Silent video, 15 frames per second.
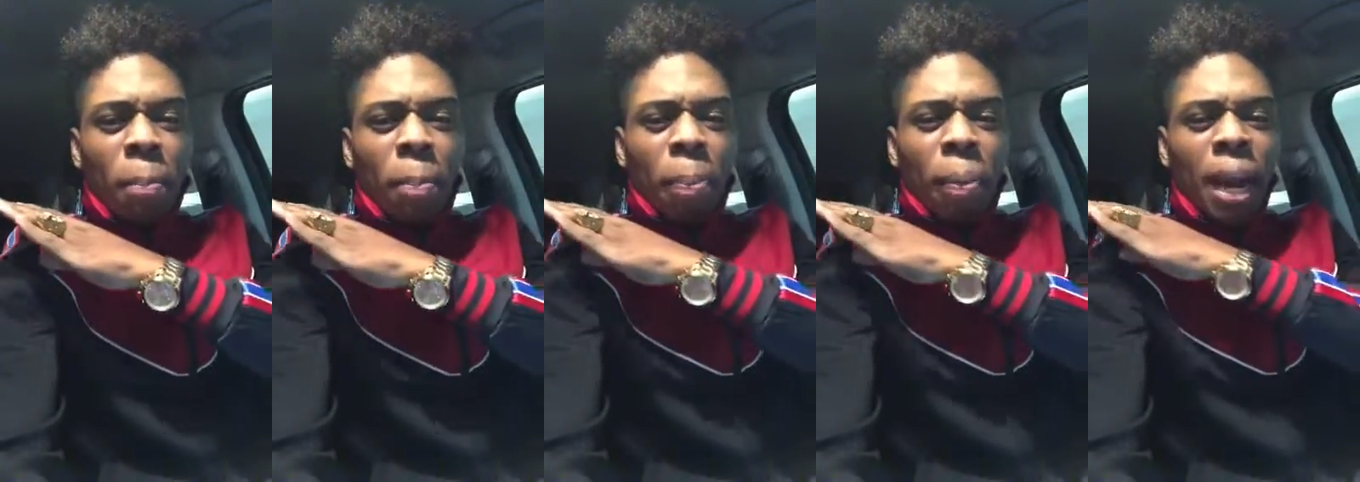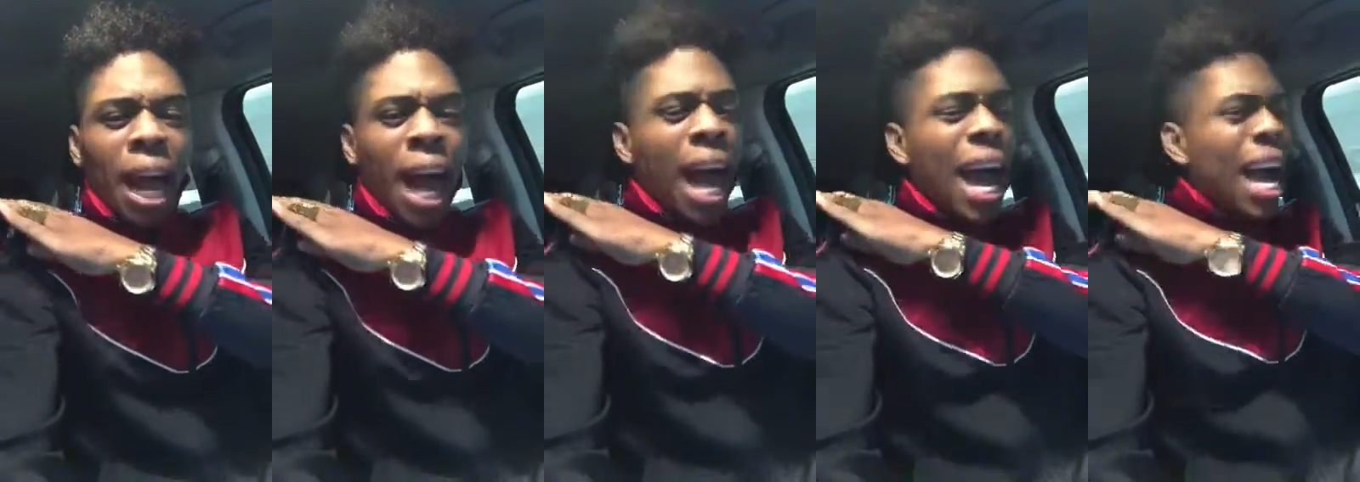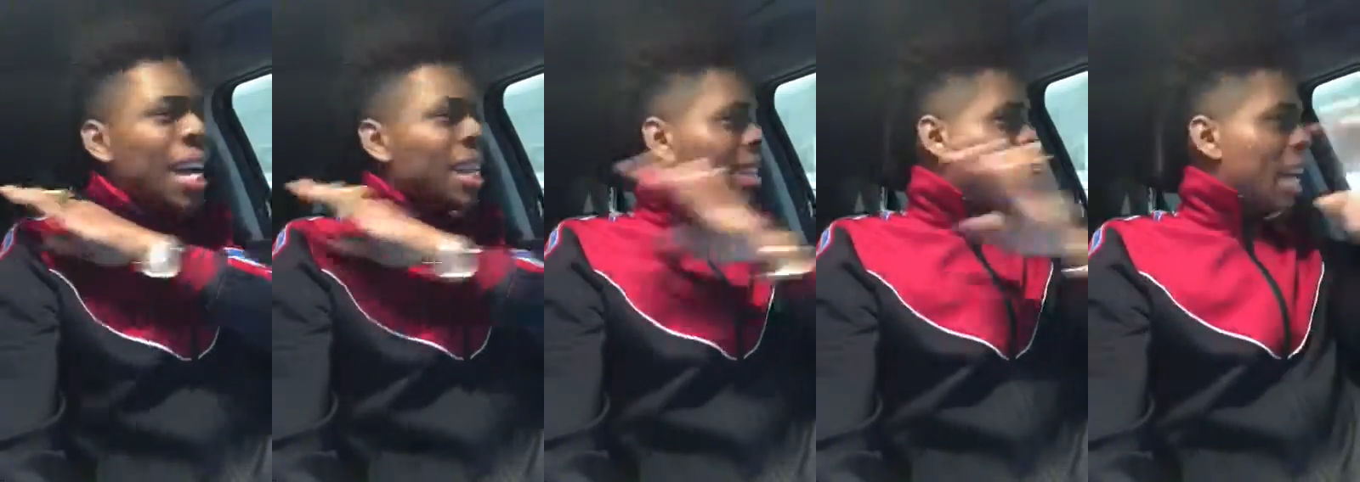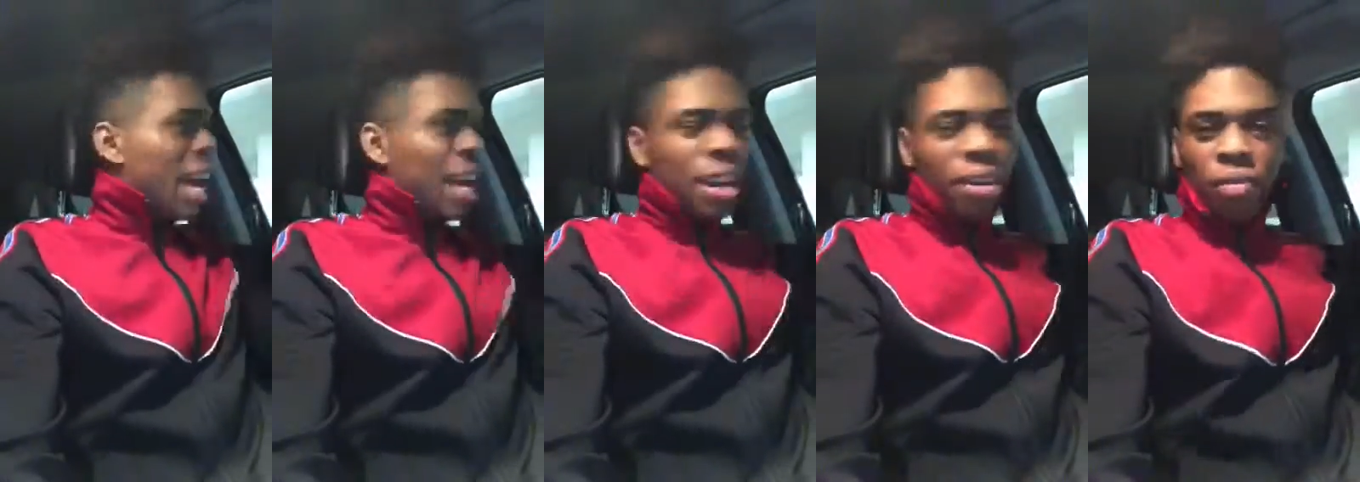
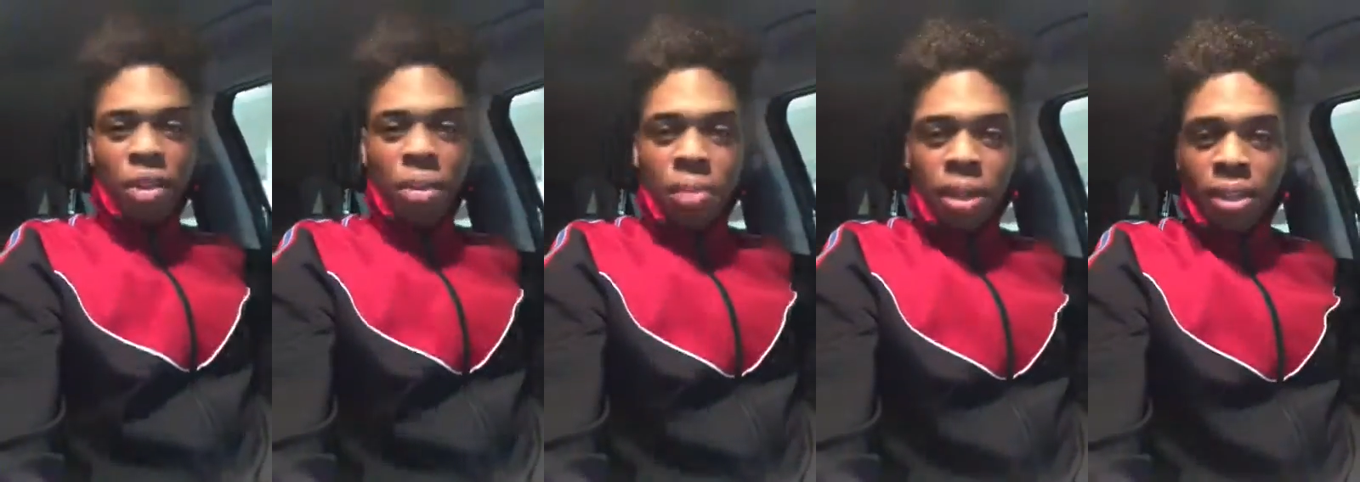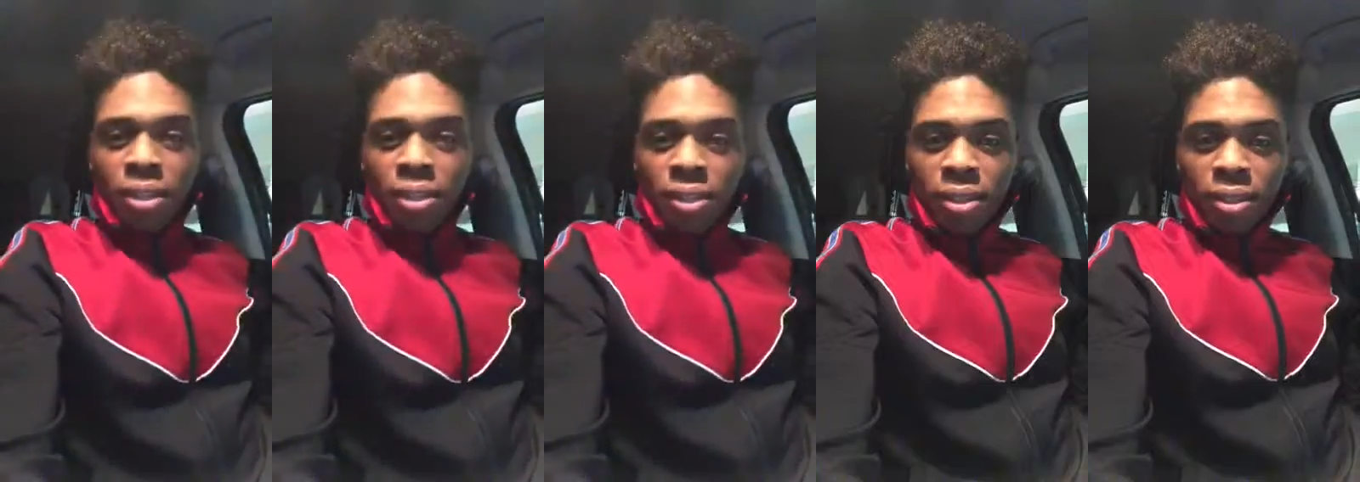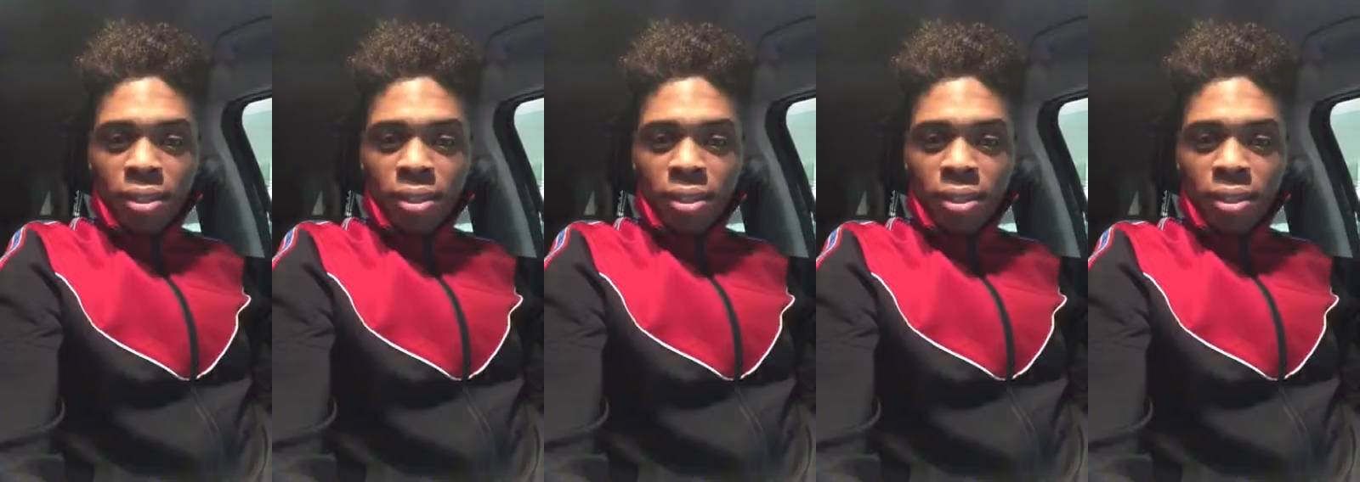blindsided from us.